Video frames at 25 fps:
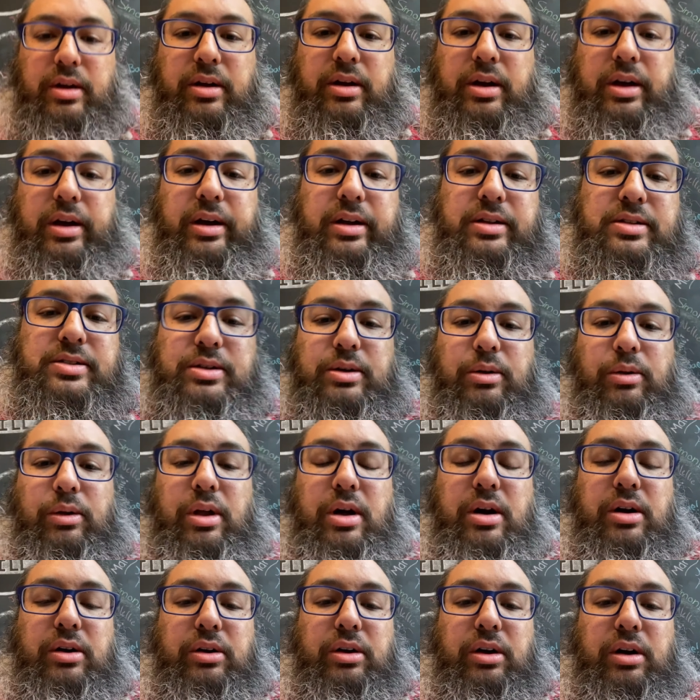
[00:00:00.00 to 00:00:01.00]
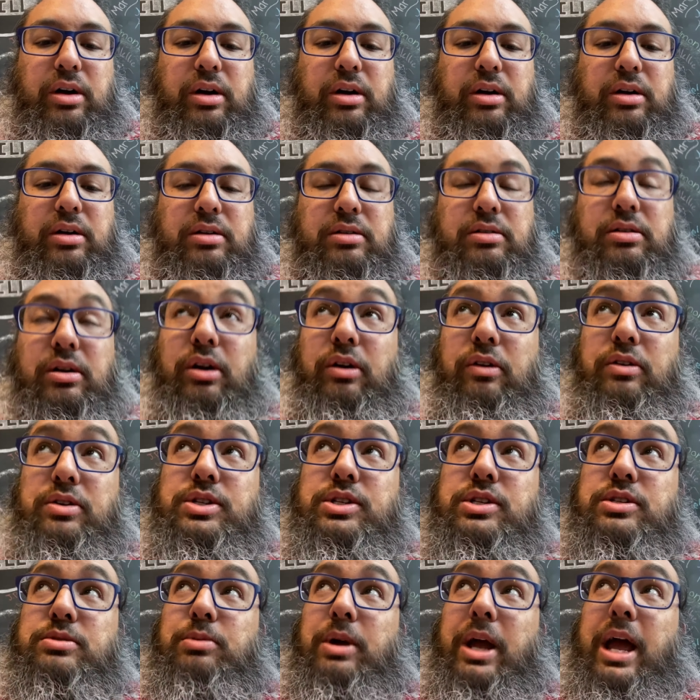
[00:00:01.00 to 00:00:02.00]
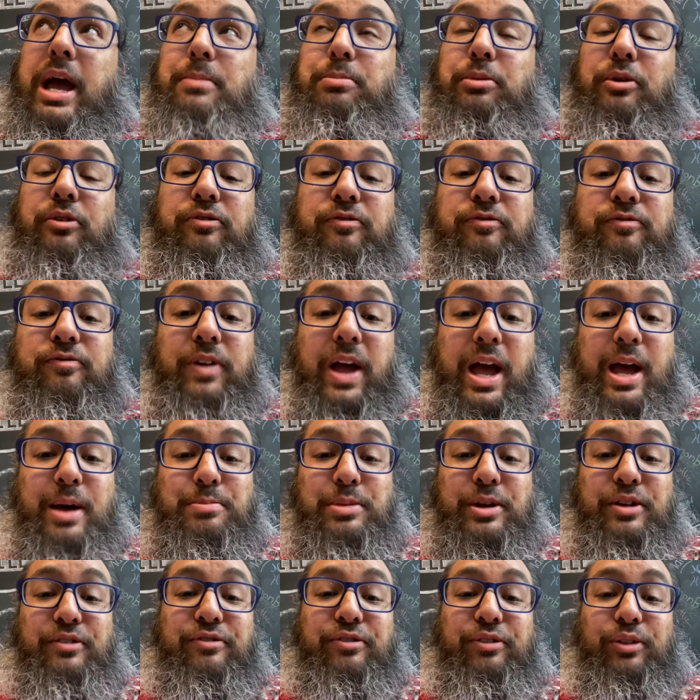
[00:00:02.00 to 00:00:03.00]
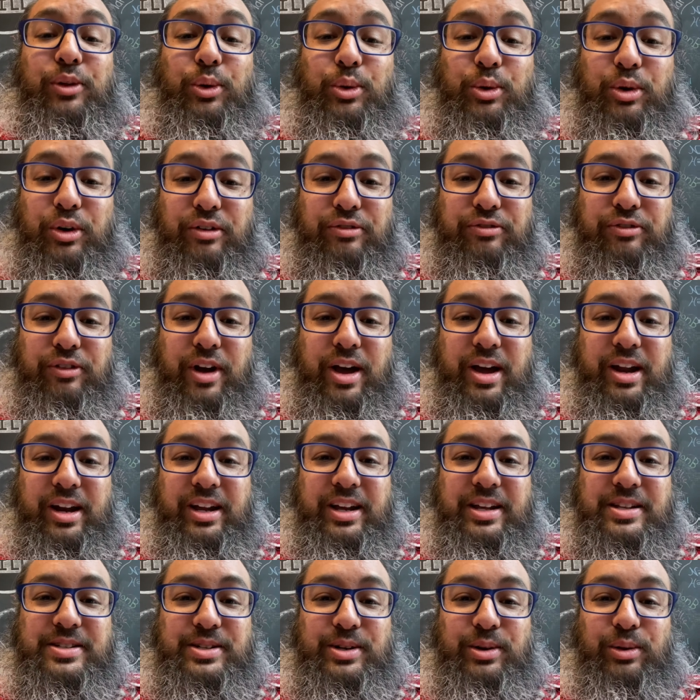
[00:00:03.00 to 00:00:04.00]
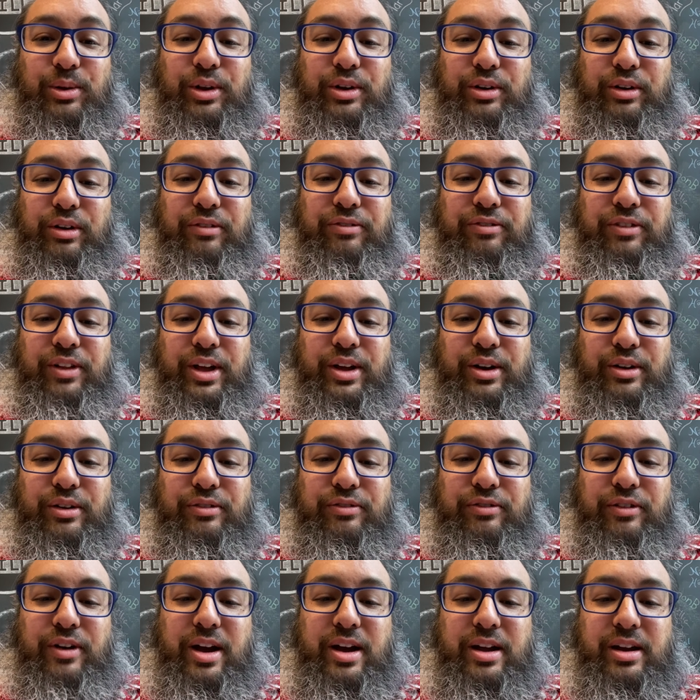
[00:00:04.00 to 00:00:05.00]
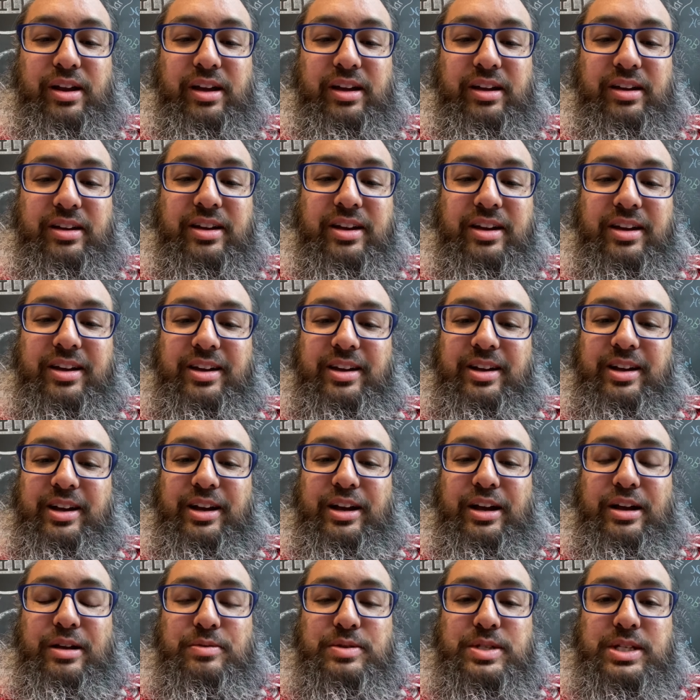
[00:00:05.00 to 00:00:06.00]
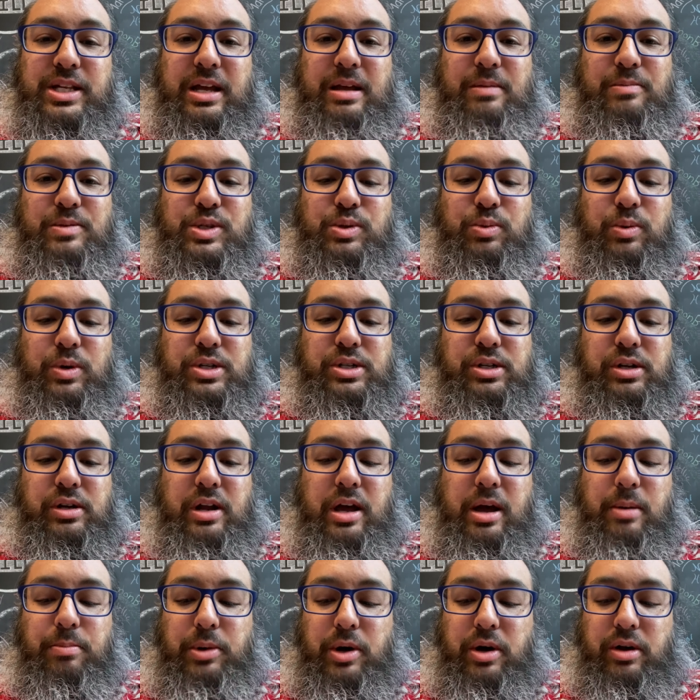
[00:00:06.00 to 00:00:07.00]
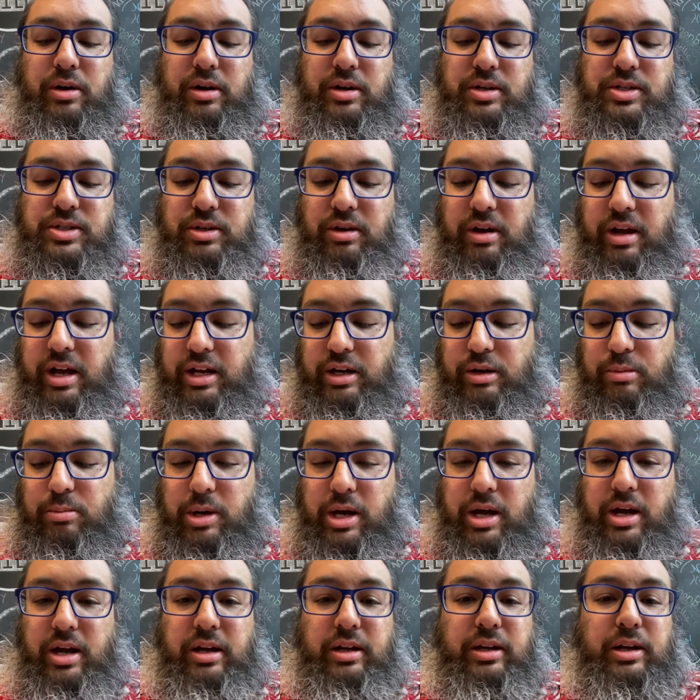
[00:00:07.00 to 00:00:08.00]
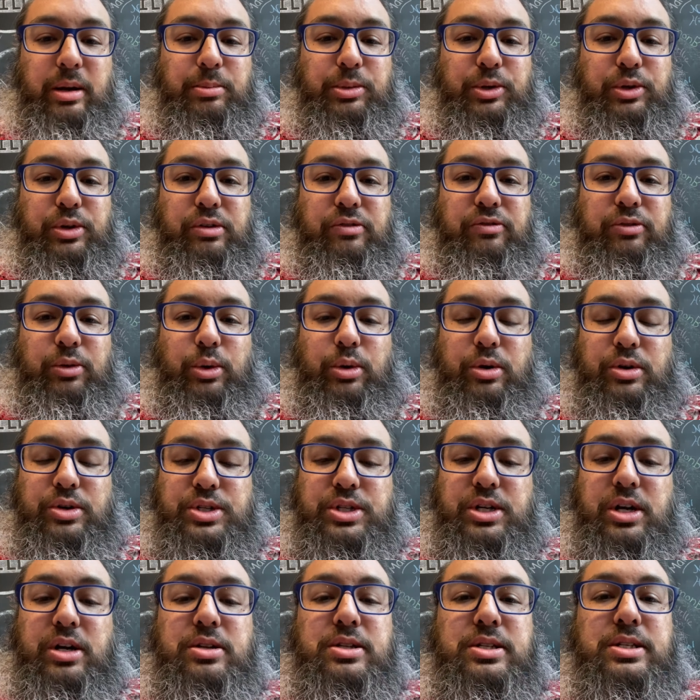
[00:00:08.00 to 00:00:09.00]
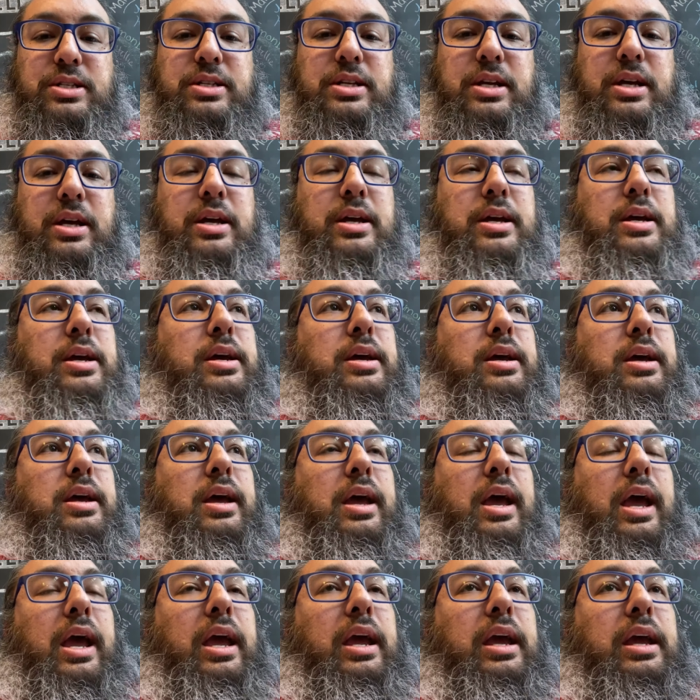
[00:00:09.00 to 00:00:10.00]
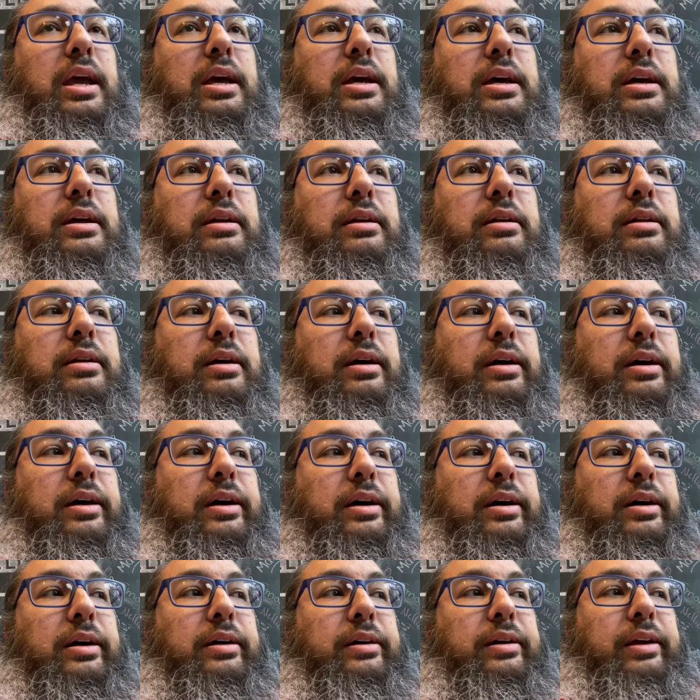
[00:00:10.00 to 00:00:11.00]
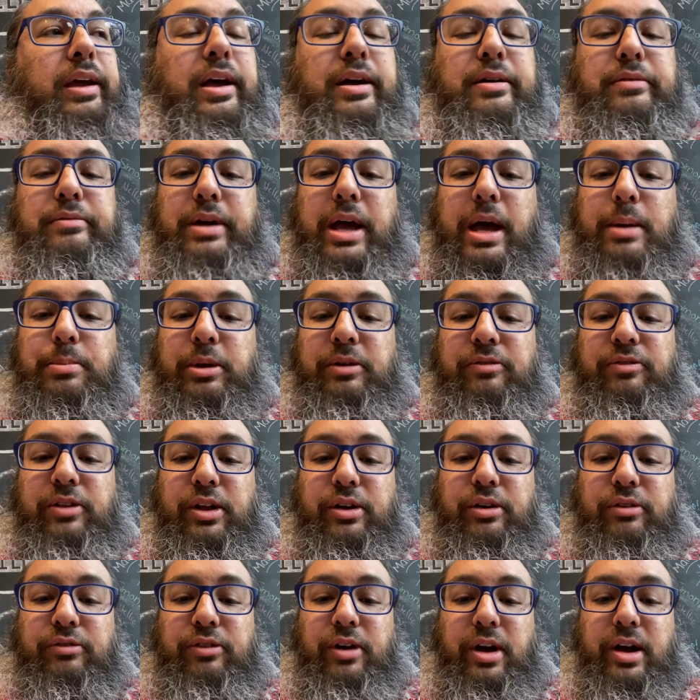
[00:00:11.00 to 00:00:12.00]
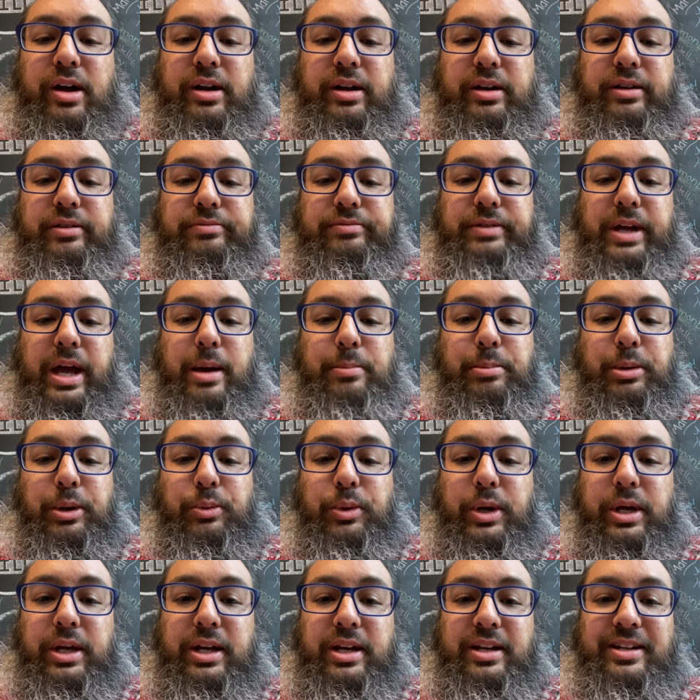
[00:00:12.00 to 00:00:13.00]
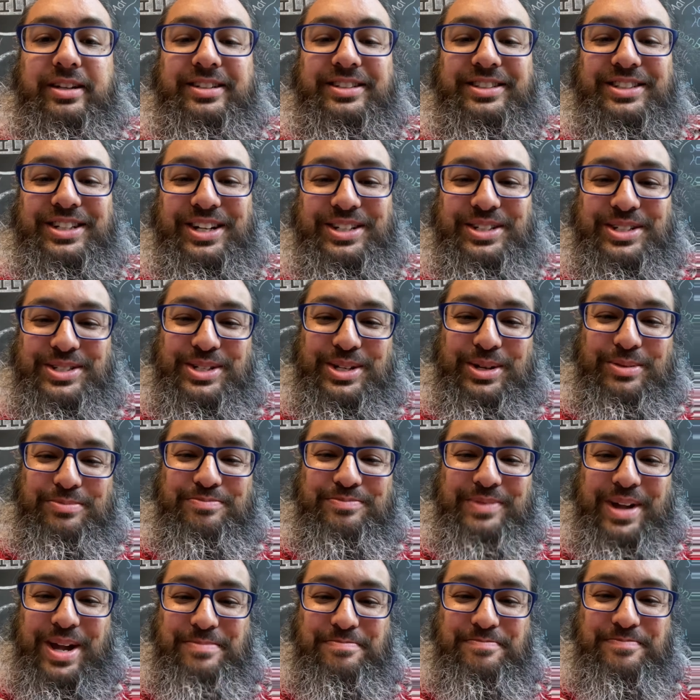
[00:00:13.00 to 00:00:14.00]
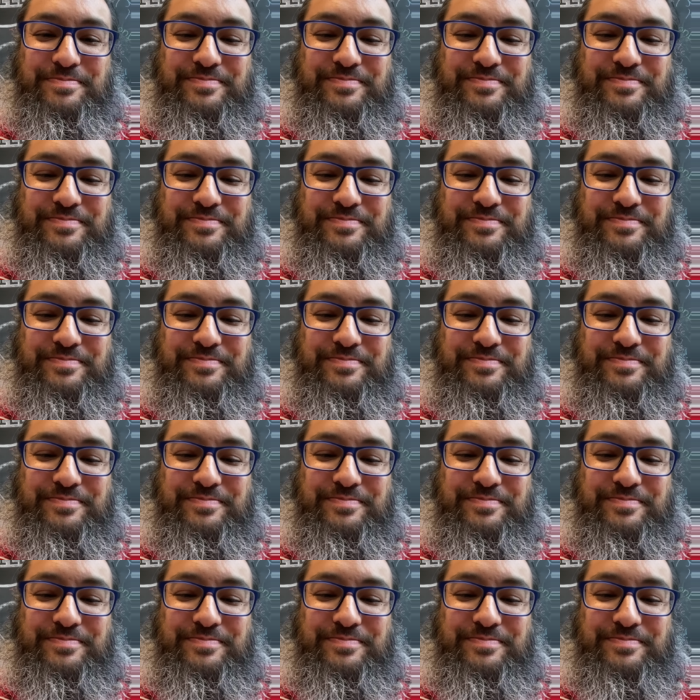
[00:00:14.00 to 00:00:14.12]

it's no longer, or excuse me, happy Floral Friday. It's no longer Flannel Friday. Sam switched it up on us, so I had to buy a couple new floral shirts. And yeah, happy Flannel Friday, happy weekend. Talk to you soon. Bye.